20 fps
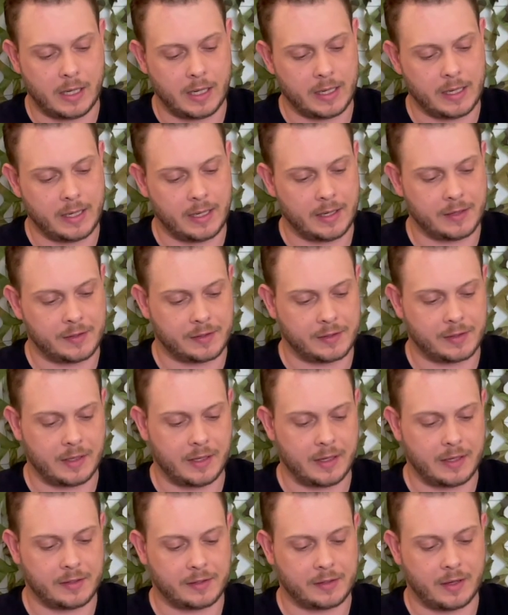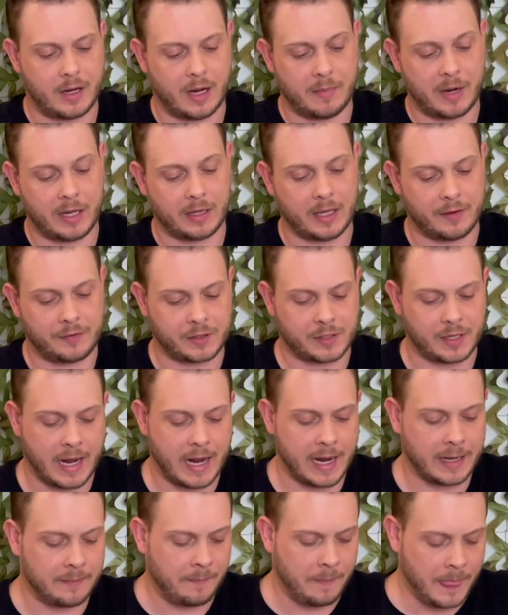is on my left
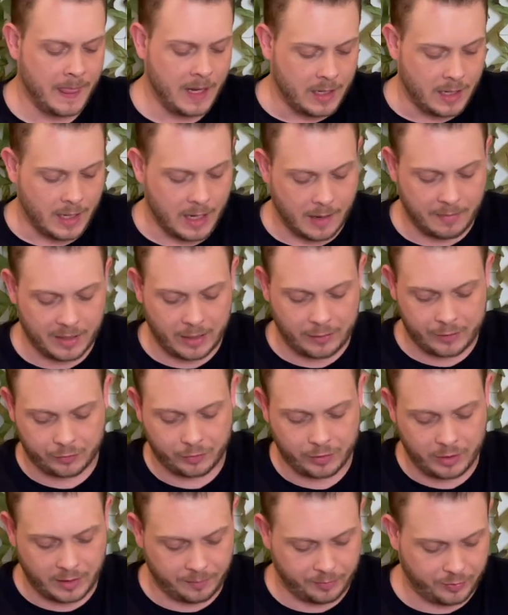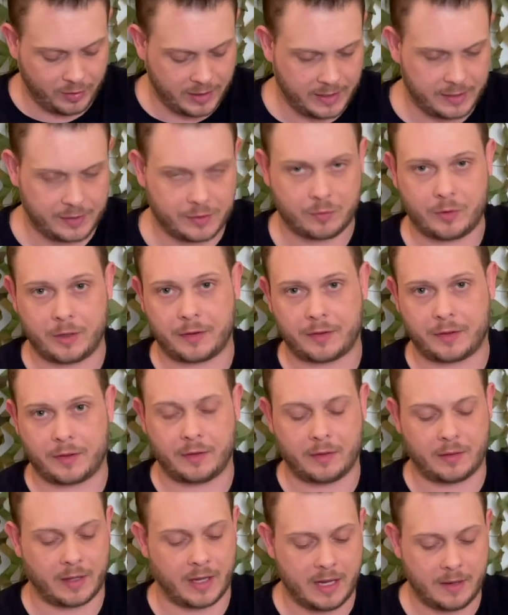side. But I was really pleased
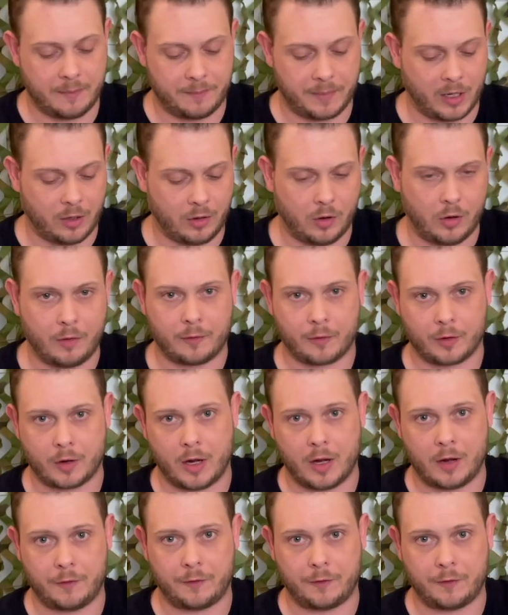with the hip belt overall.